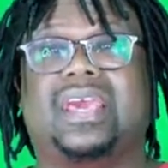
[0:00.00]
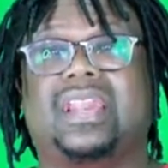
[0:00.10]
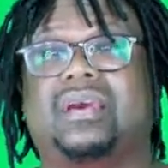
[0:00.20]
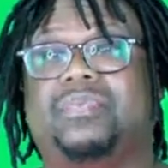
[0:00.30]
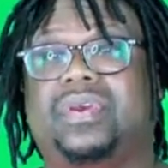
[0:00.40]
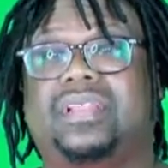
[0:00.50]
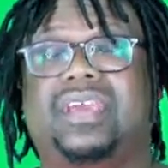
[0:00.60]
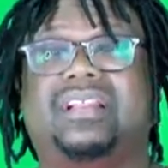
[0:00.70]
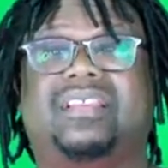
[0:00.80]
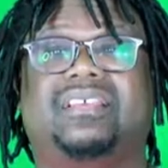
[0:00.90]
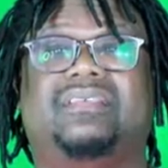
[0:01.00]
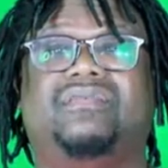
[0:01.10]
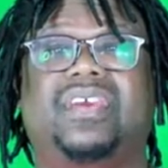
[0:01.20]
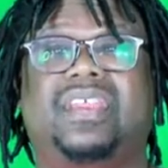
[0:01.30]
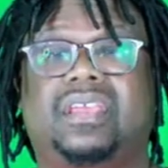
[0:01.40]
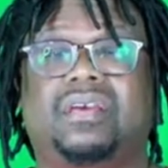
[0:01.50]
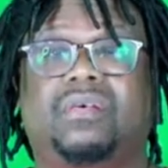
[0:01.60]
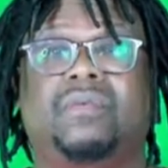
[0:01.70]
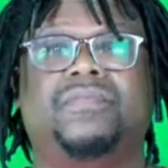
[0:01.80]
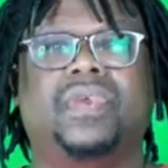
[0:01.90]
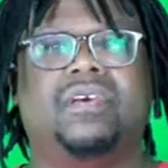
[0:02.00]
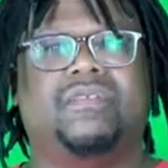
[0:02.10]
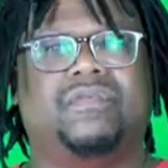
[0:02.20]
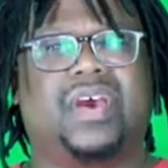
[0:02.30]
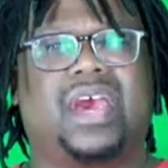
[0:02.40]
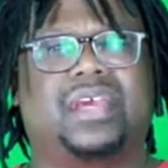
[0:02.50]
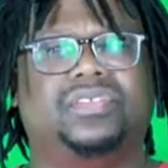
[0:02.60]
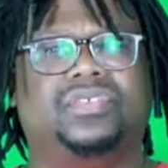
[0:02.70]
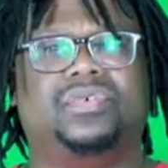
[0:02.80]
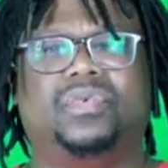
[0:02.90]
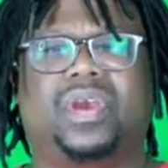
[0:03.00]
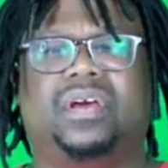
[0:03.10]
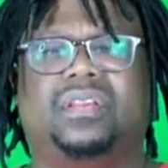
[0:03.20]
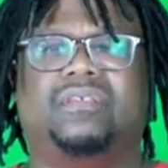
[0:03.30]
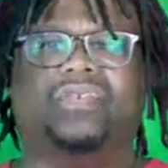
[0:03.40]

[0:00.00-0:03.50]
and I pray that this video finds you well.